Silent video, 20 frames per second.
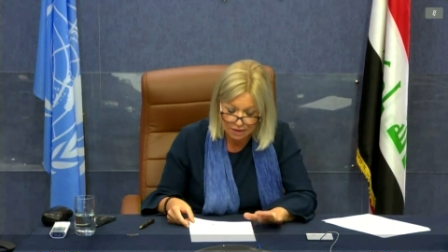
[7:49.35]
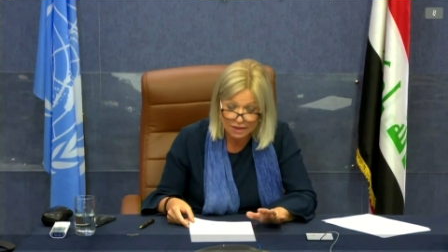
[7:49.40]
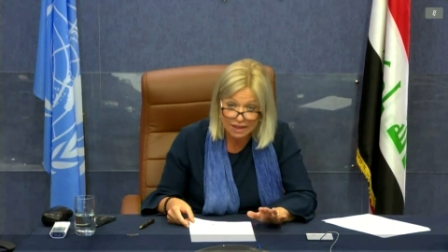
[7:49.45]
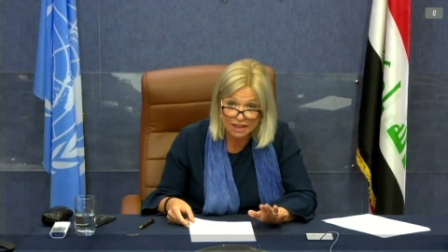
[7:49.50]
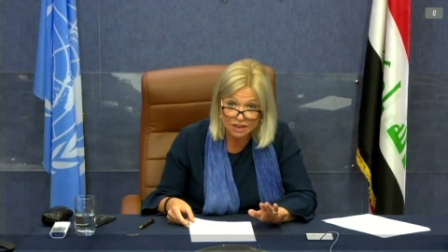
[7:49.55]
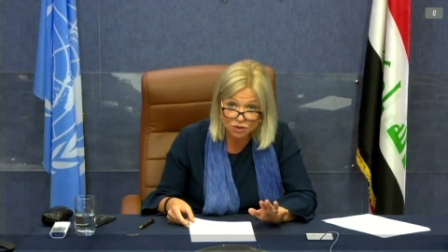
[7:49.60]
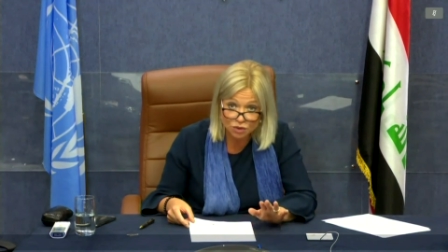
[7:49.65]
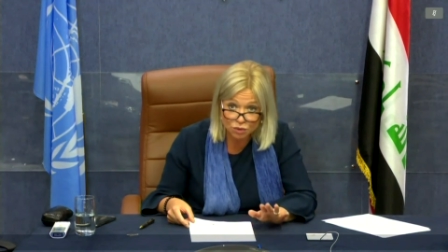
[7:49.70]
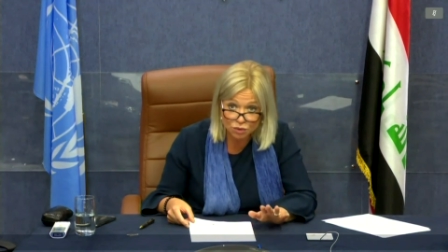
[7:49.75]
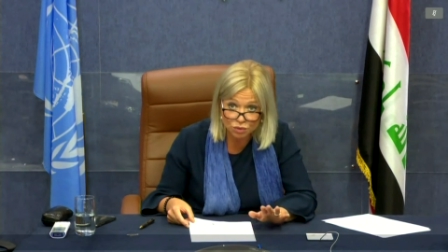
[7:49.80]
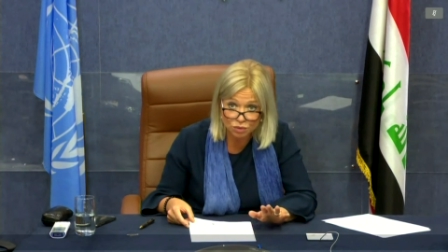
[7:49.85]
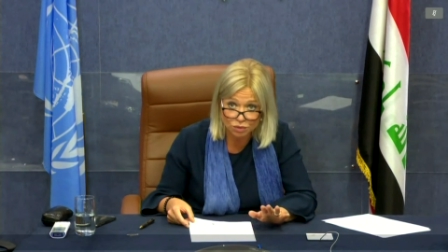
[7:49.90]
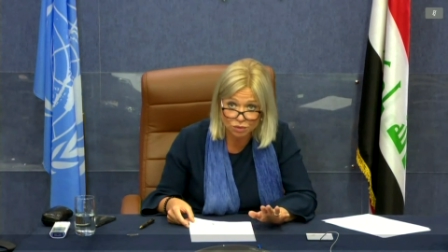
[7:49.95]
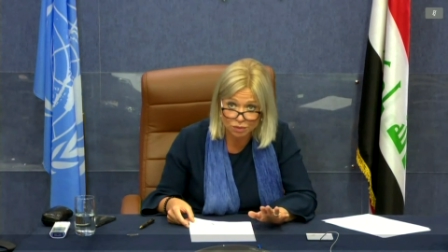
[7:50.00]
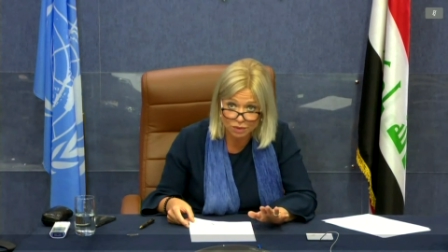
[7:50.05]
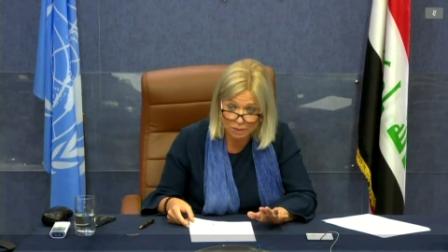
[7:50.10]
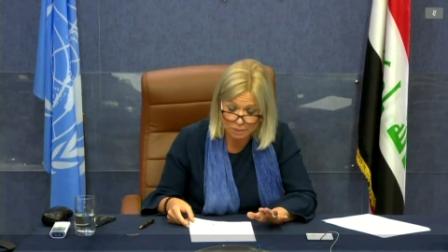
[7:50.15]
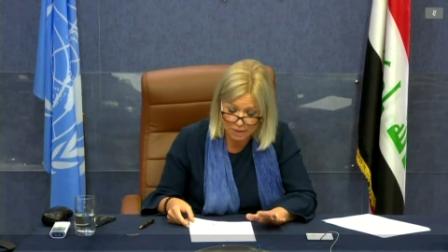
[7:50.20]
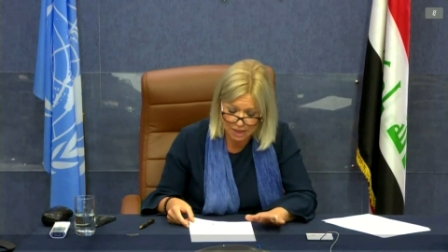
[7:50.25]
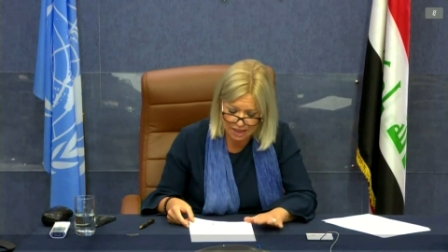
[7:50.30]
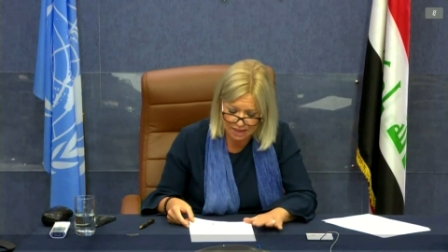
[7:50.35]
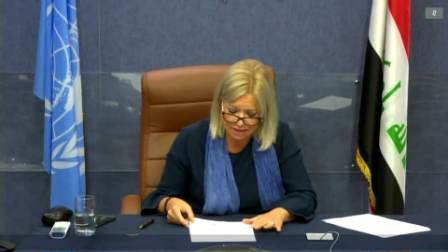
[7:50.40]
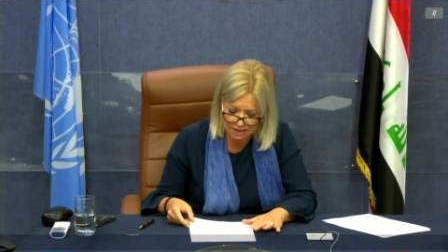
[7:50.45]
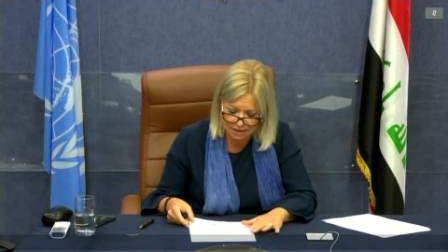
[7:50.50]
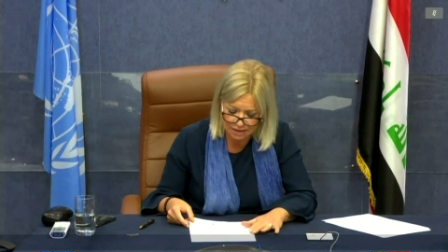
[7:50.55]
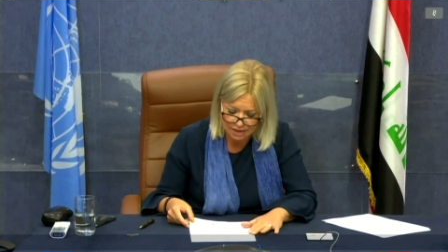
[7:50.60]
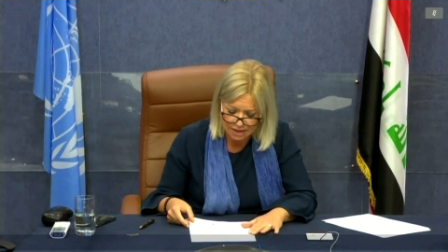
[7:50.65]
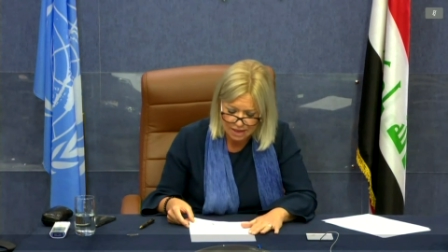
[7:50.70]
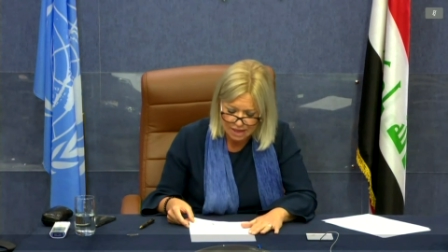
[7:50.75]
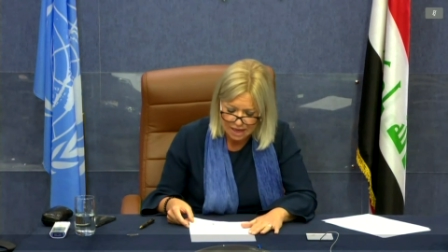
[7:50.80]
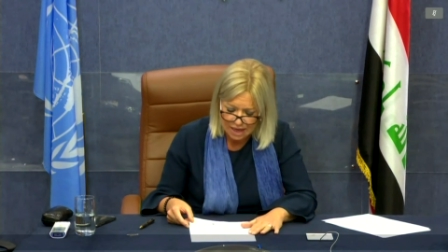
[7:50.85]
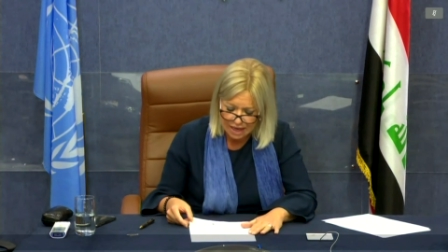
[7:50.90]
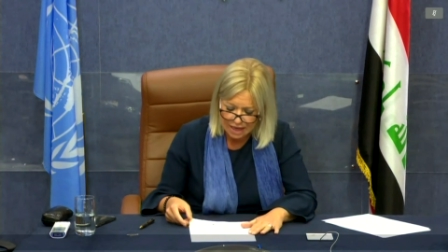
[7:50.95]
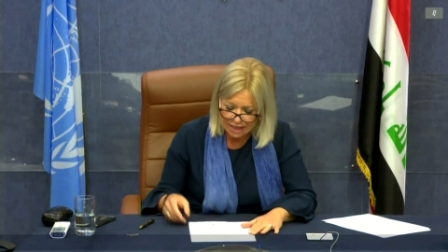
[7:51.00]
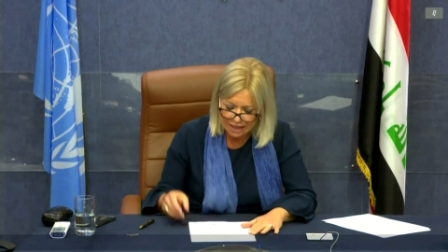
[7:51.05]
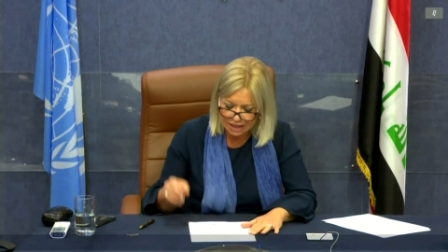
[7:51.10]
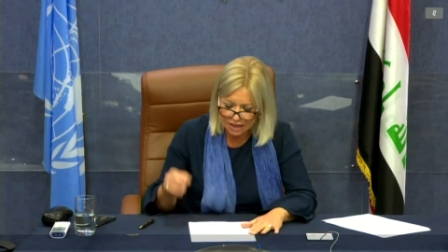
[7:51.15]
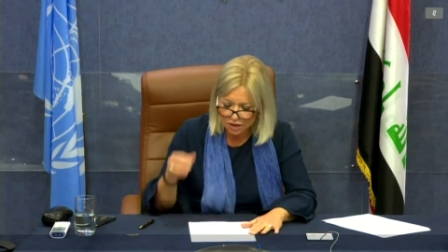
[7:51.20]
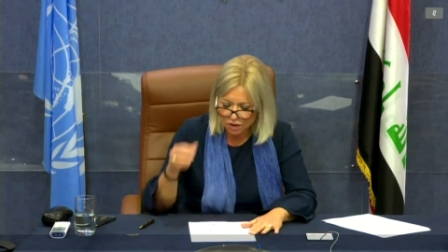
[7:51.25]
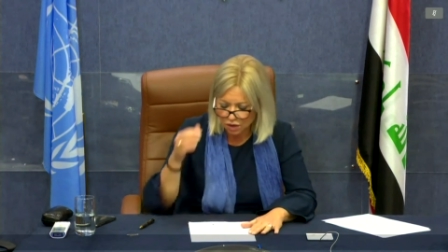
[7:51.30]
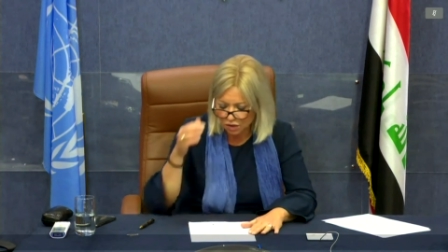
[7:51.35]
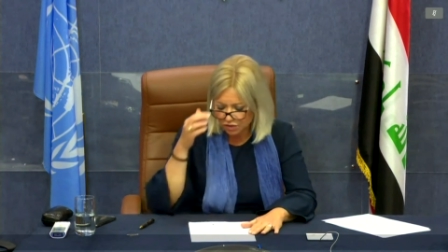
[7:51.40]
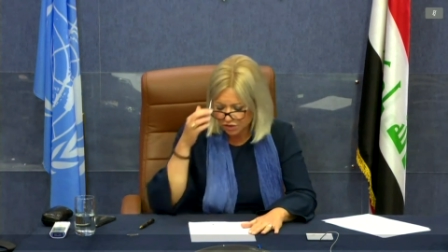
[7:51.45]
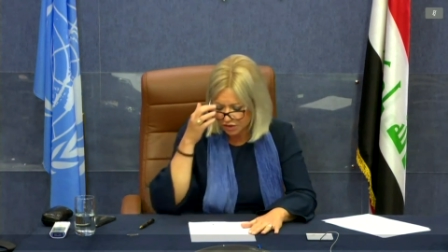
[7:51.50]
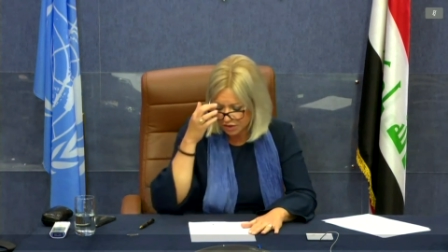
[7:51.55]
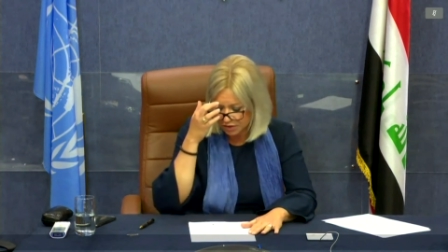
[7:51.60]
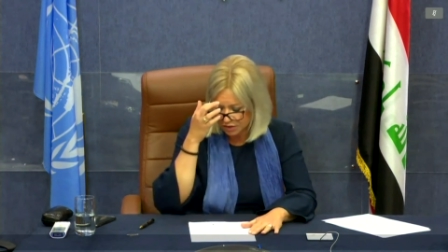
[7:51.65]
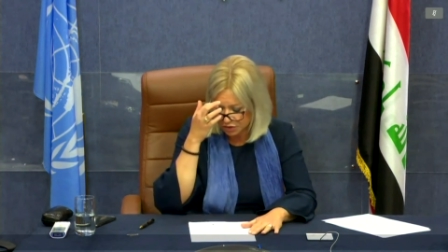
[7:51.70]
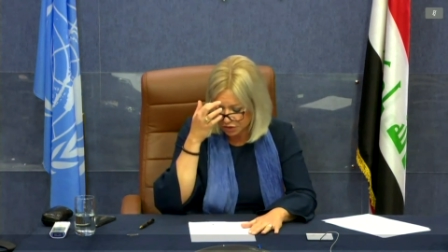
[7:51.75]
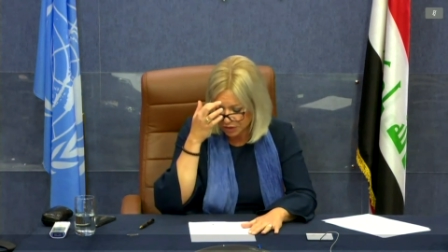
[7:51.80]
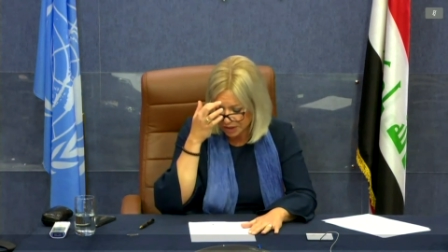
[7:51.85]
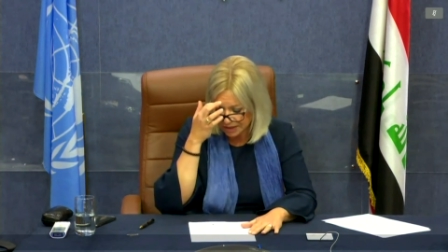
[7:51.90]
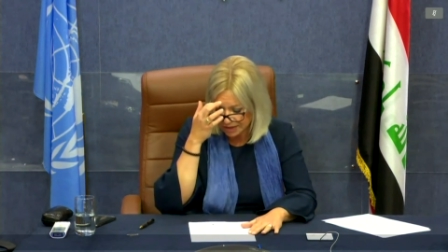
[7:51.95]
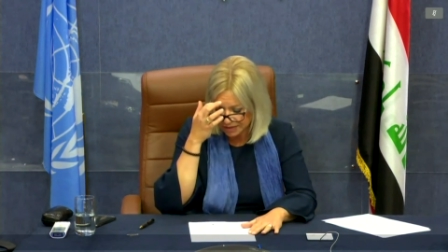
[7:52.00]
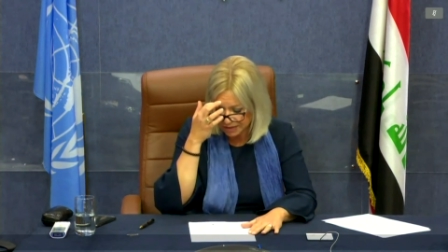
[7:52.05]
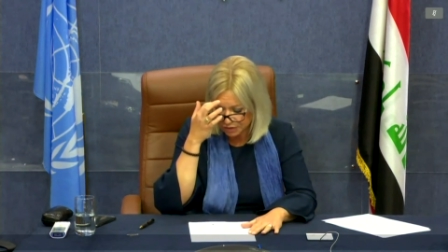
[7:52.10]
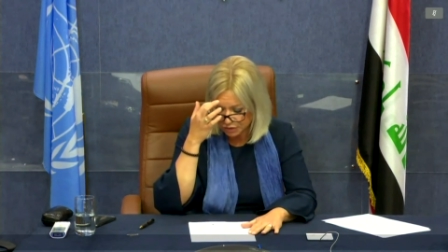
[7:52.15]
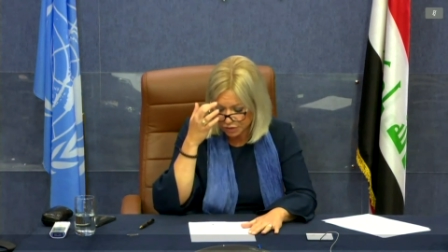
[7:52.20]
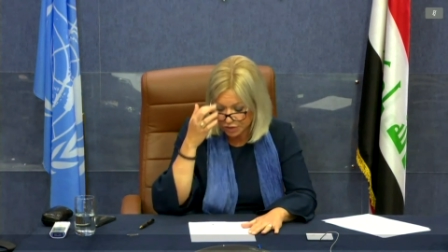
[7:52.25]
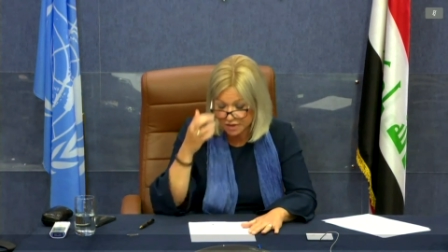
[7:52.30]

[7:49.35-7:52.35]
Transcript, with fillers: they do remain a constant threat